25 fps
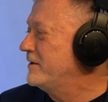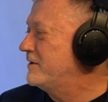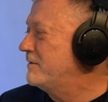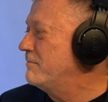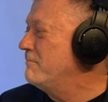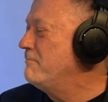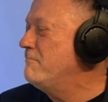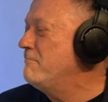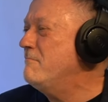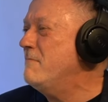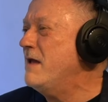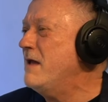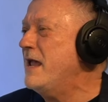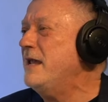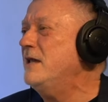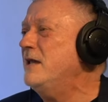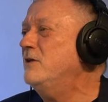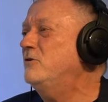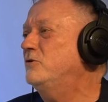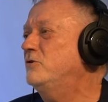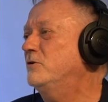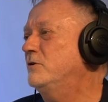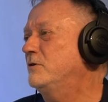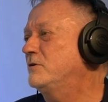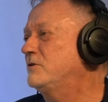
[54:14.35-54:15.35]
this
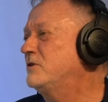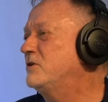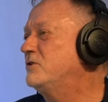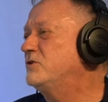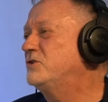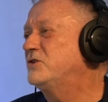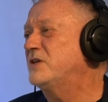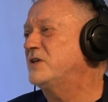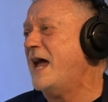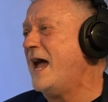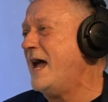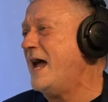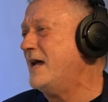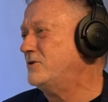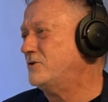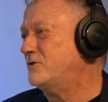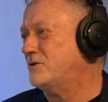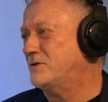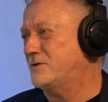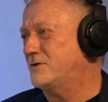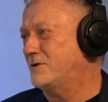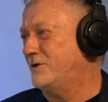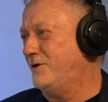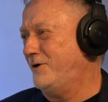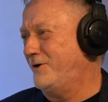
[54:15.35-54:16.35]
major
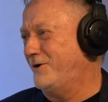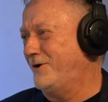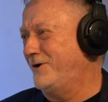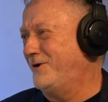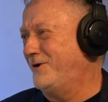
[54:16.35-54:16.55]
disaster,